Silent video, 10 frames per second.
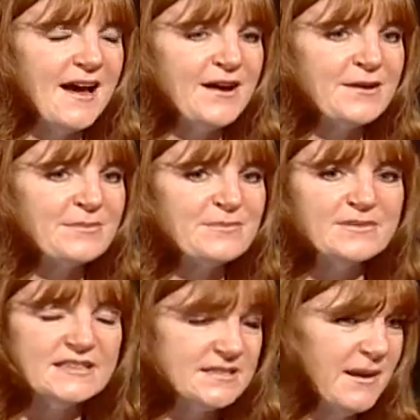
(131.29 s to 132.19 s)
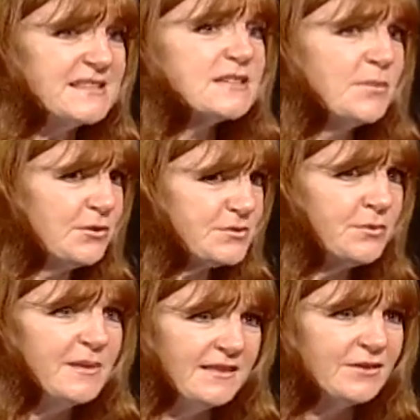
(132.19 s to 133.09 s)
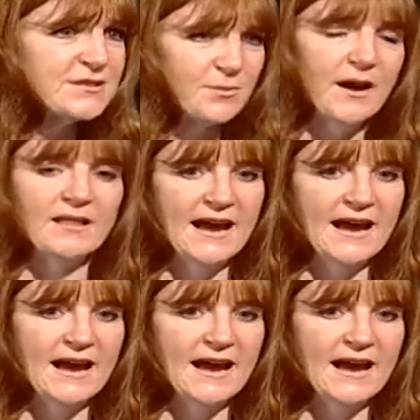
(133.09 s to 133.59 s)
got um, the domestic beers will be there as well.